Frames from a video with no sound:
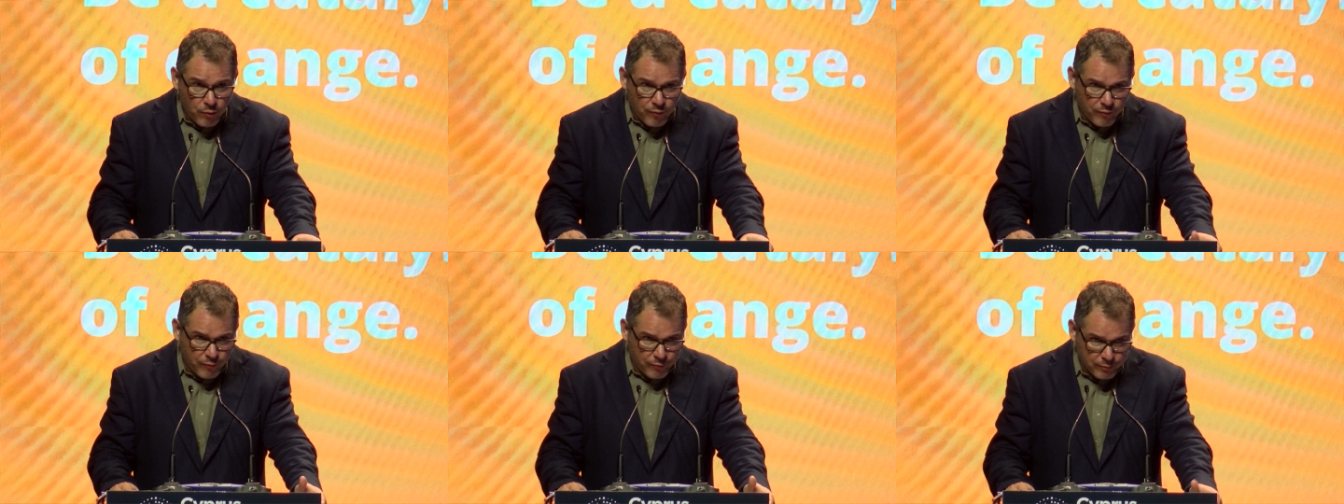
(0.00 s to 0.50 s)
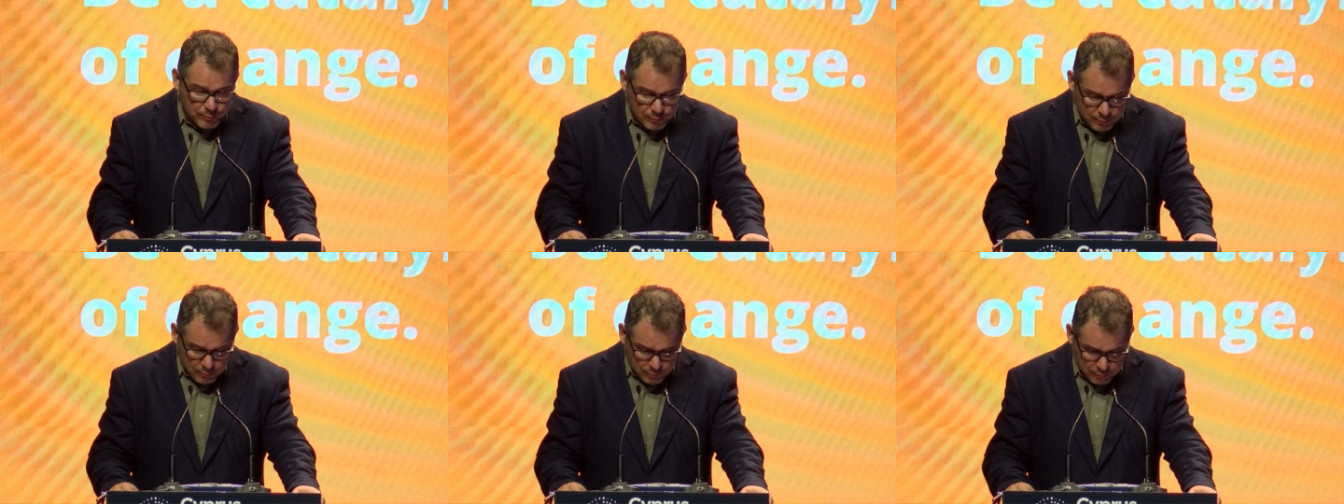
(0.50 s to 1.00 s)
of
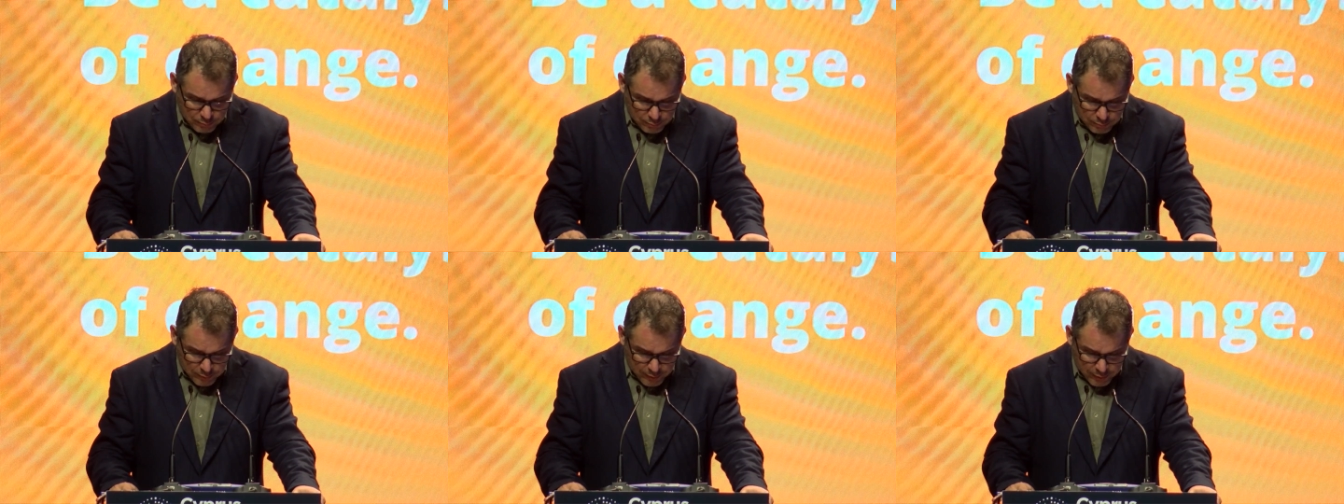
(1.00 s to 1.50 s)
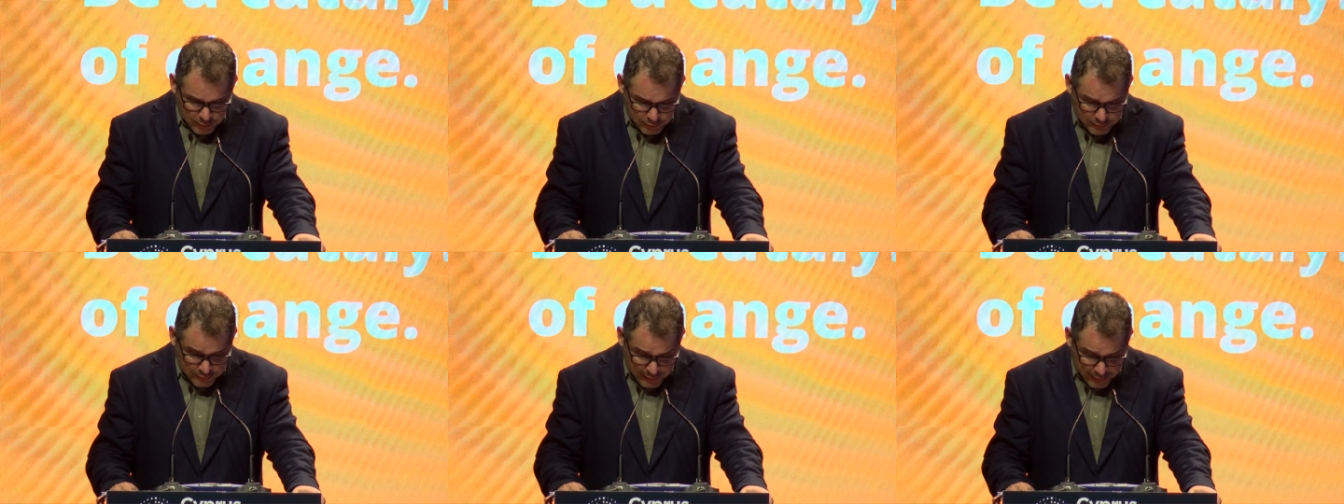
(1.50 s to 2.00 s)

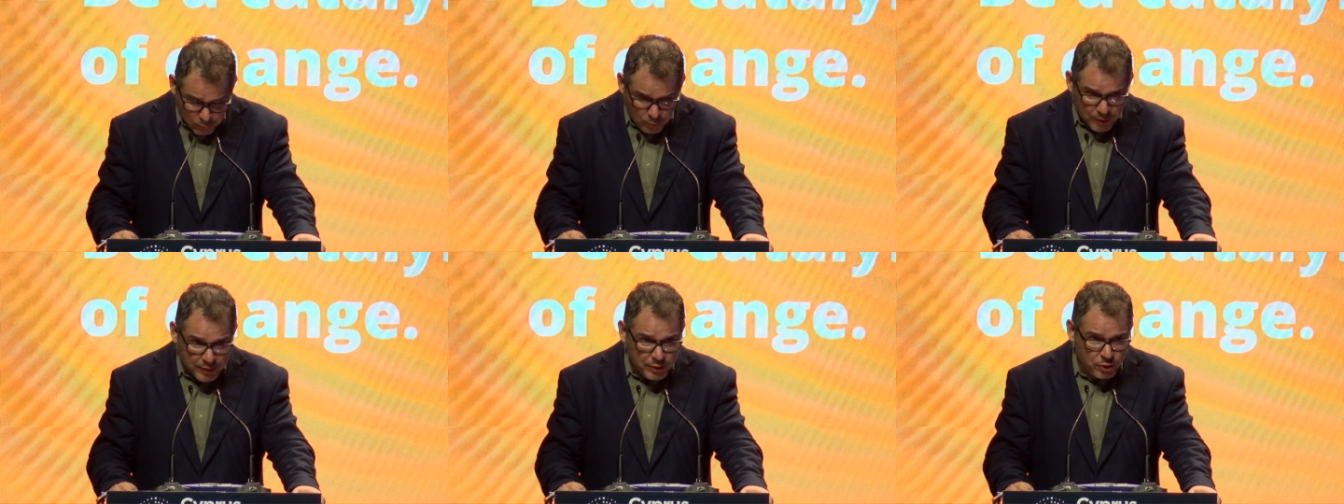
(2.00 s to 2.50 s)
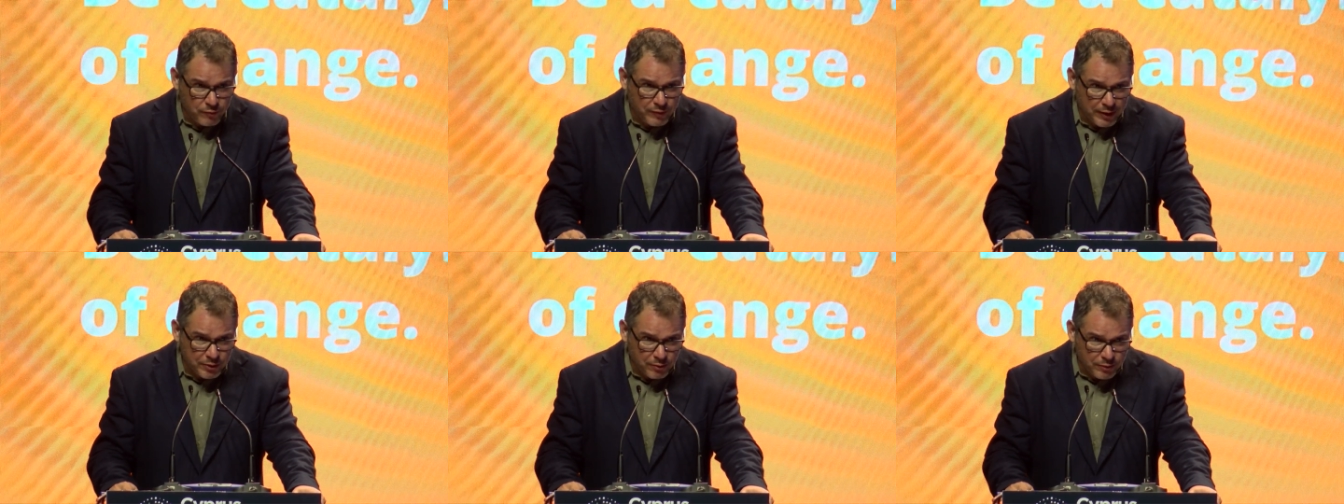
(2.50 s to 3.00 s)
statehood, an issue of
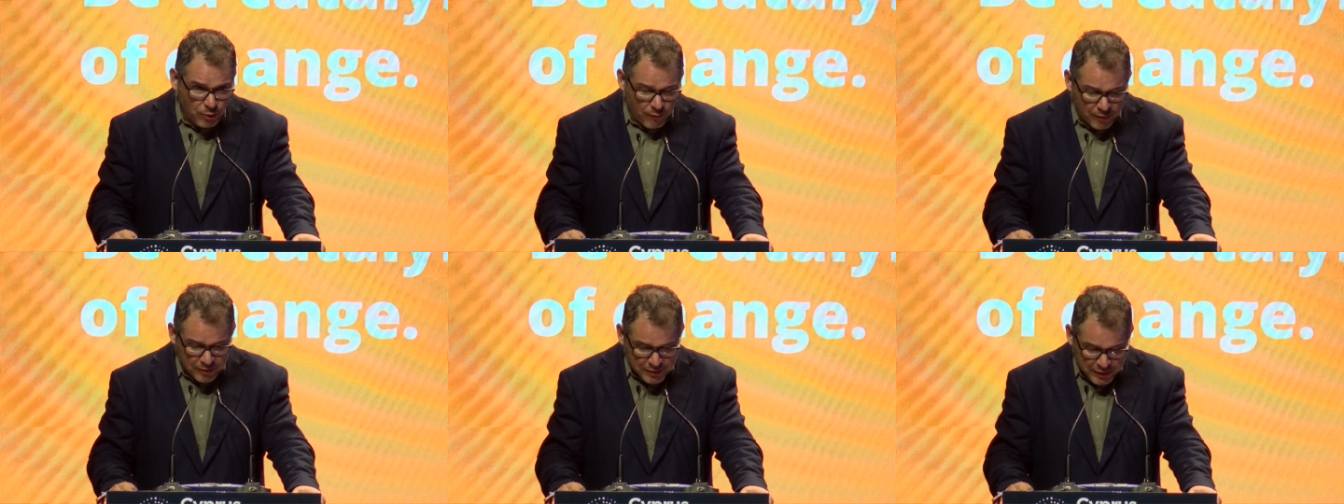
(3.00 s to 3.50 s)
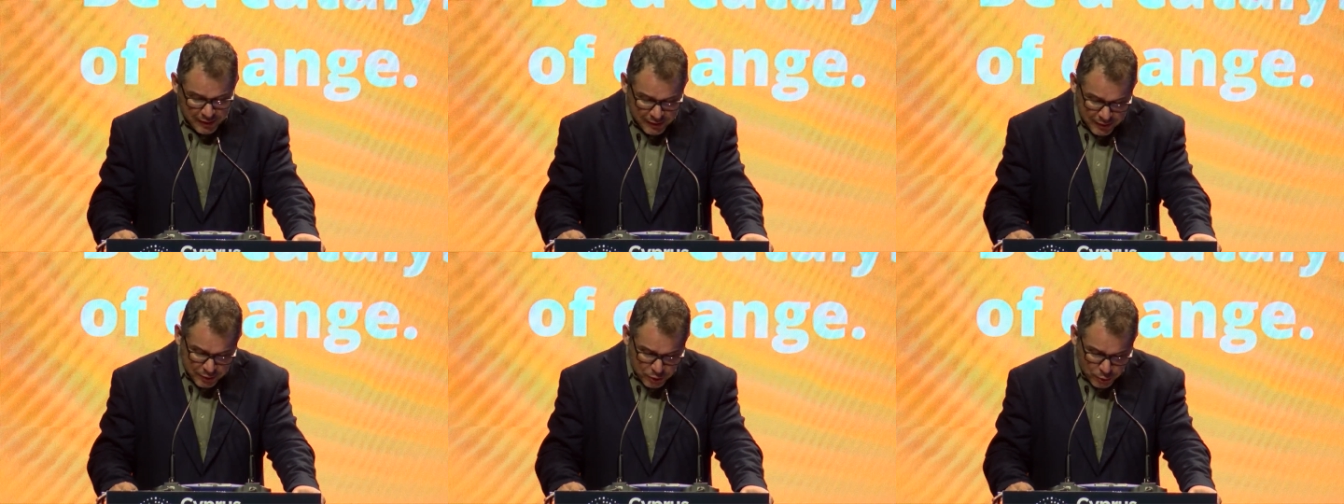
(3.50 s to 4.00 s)
national sovereignty, an
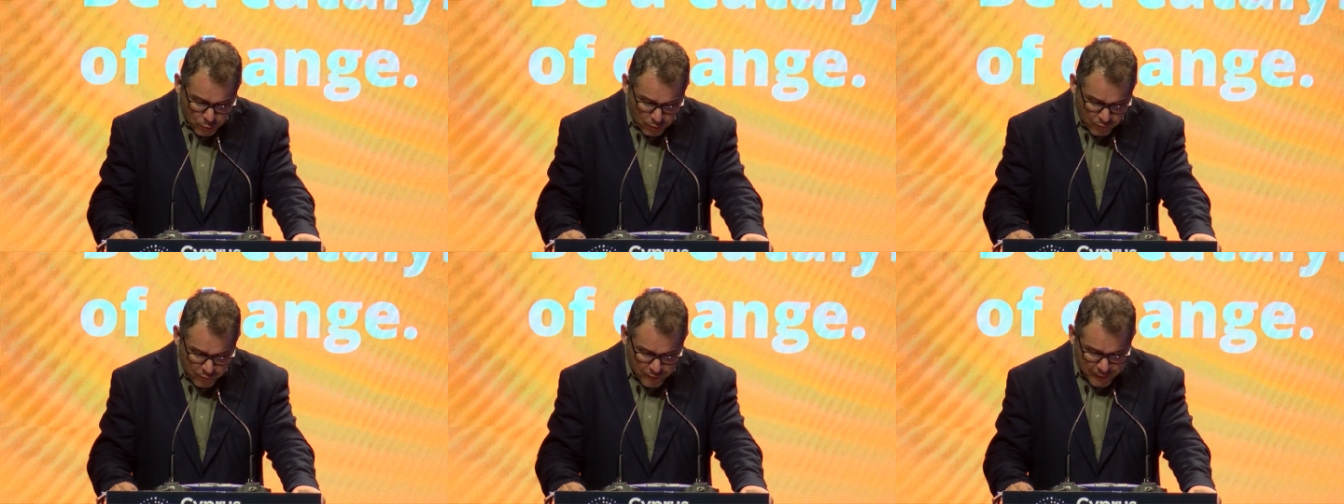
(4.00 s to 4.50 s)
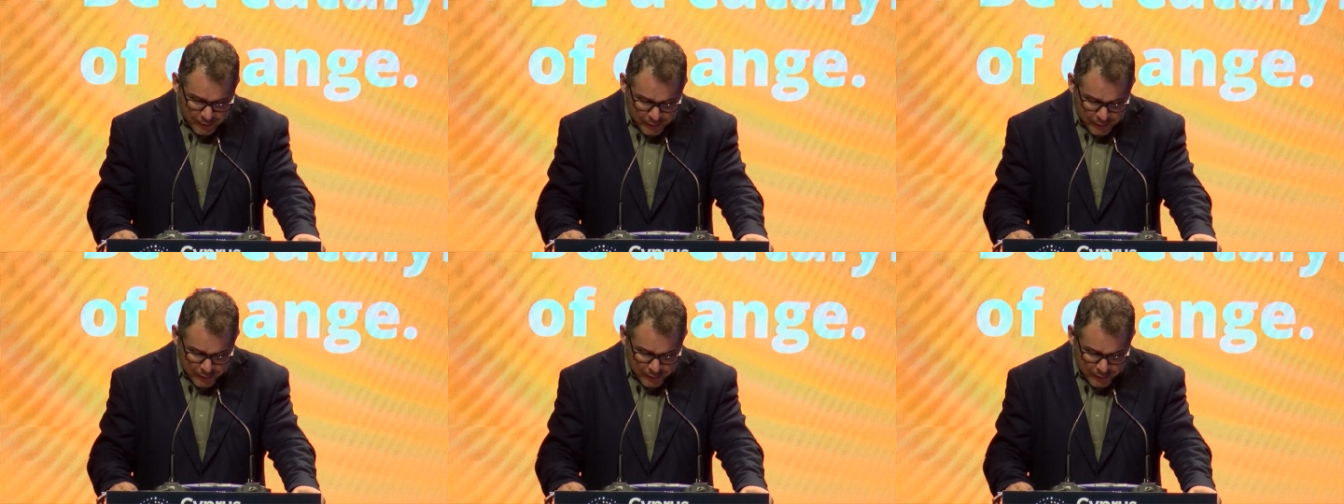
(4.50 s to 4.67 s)
issue of